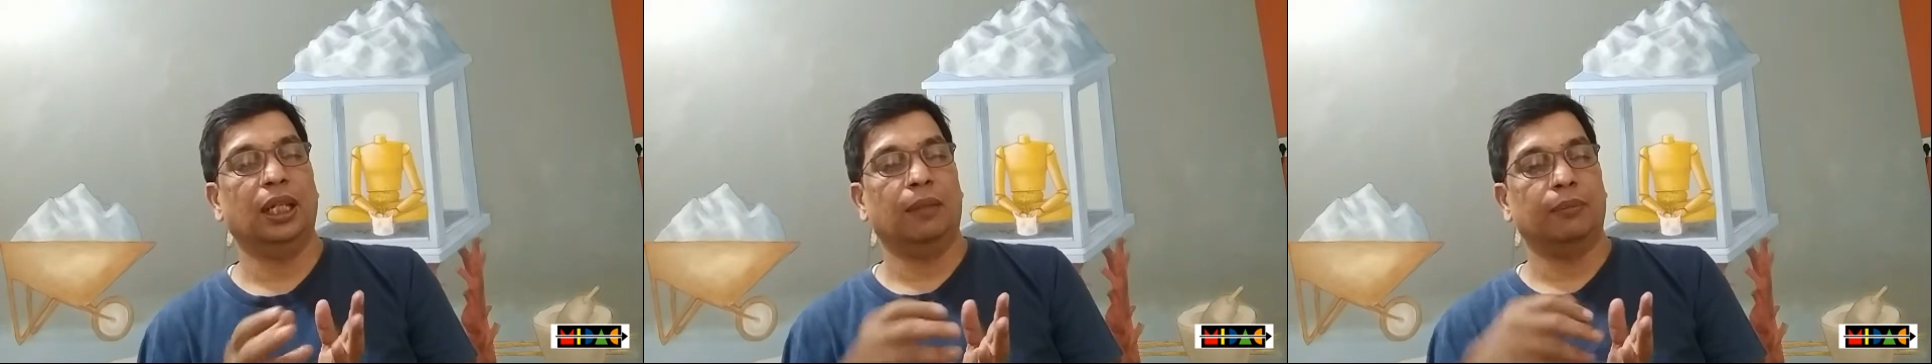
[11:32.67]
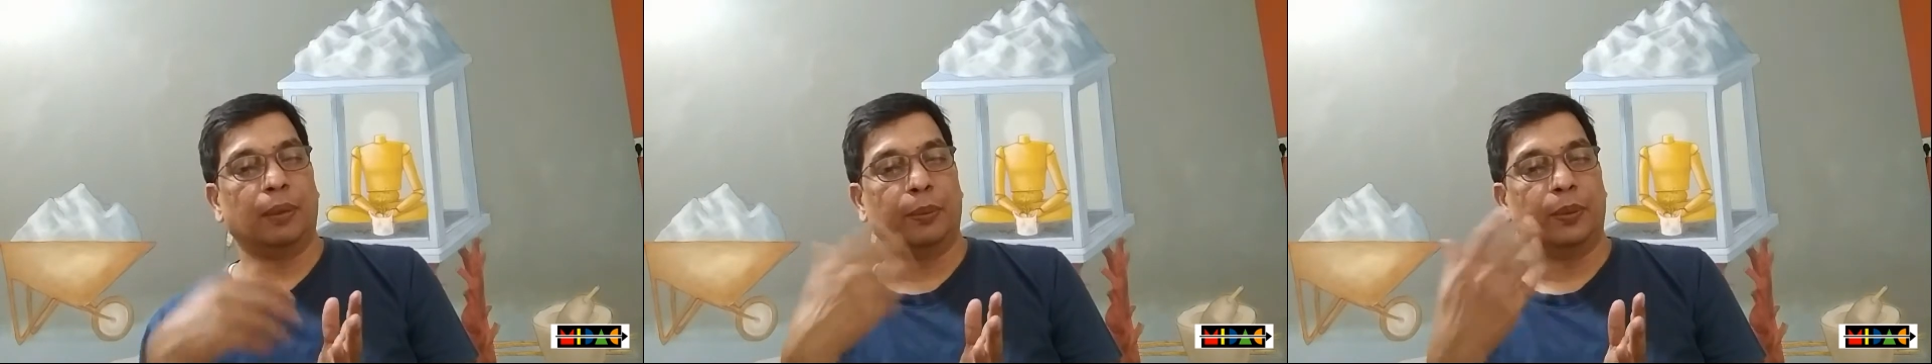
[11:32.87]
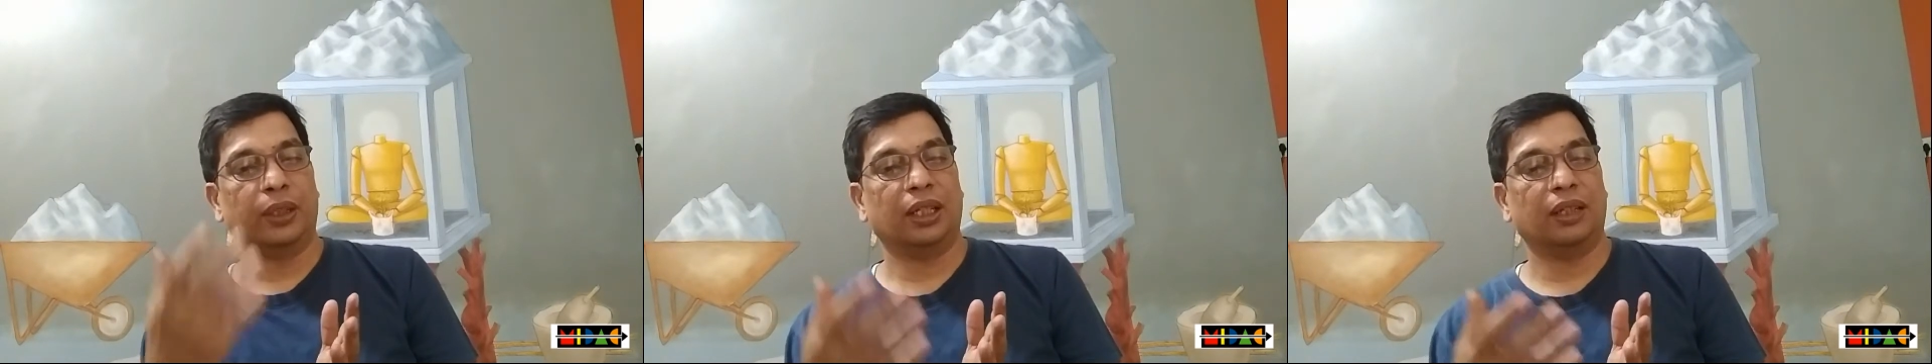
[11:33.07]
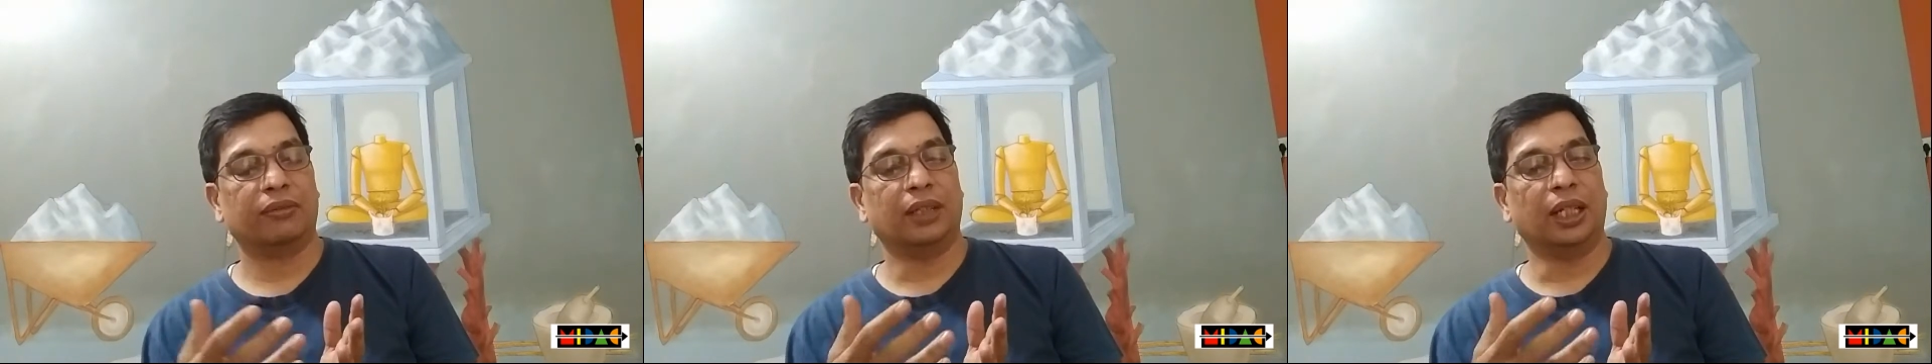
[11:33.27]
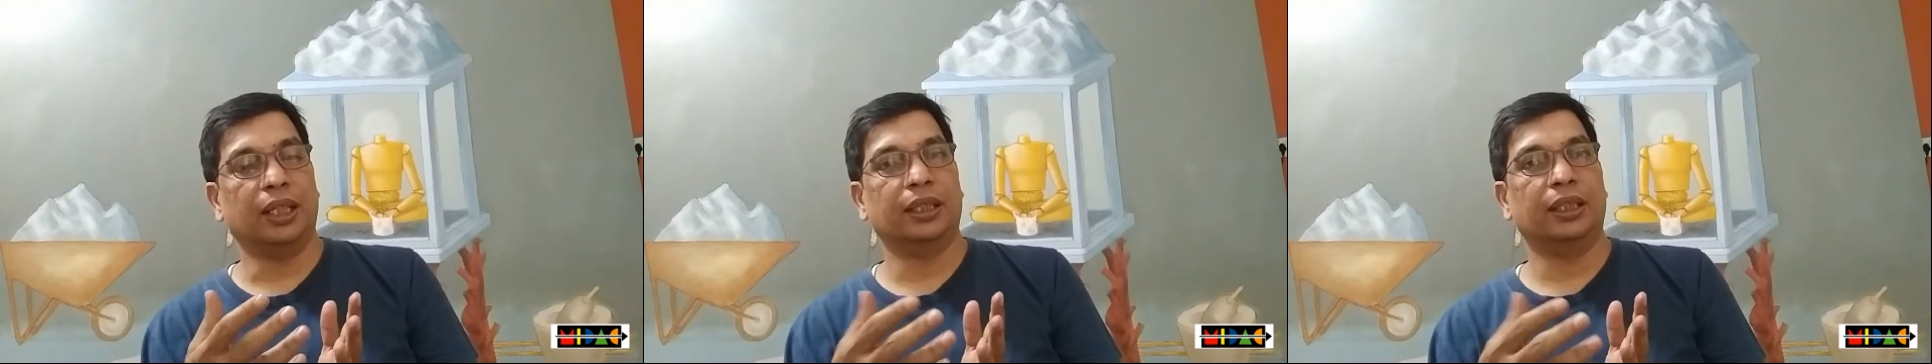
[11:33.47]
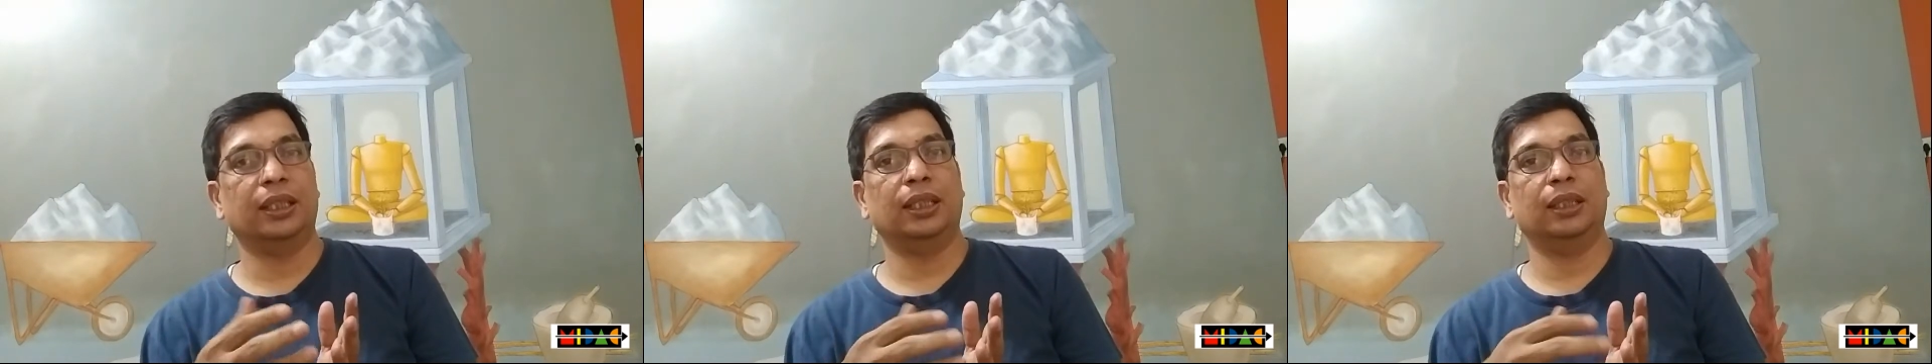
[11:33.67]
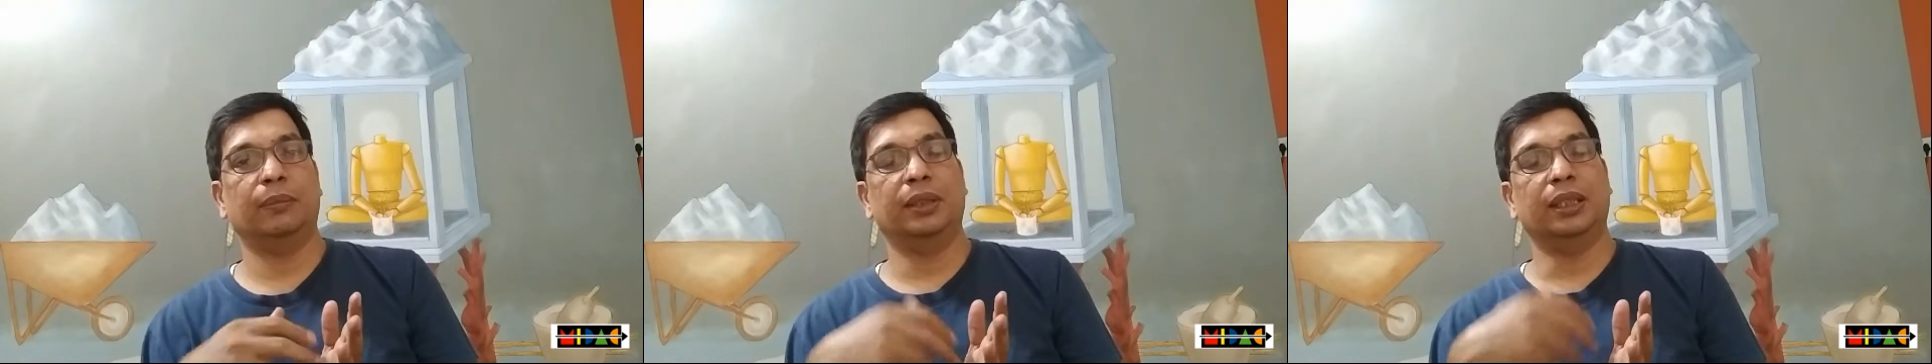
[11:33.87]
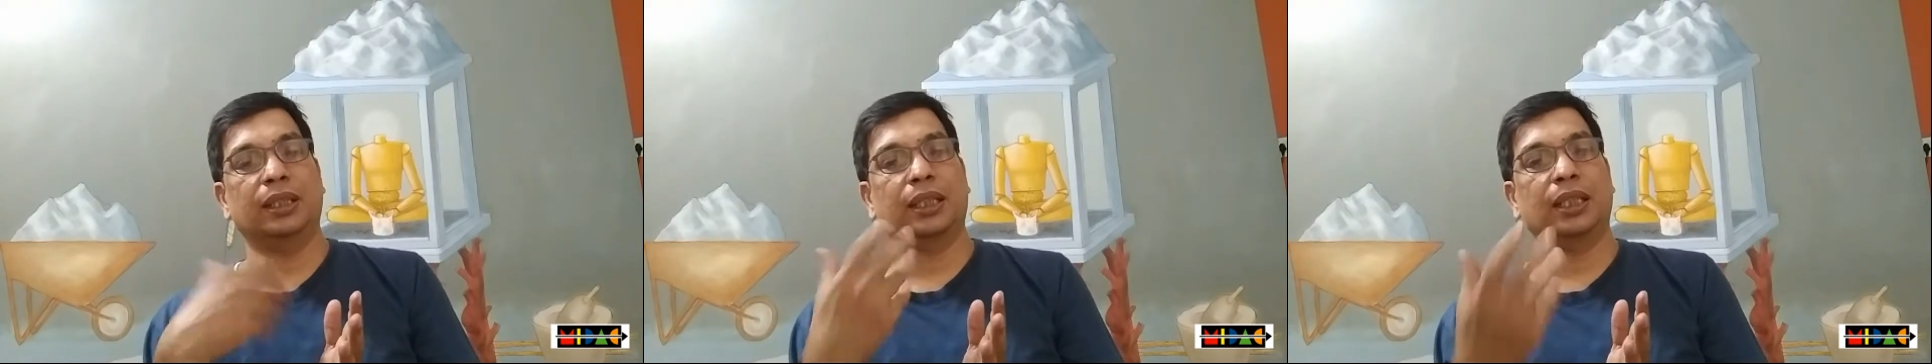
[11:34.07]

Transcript: memory of Gandhi being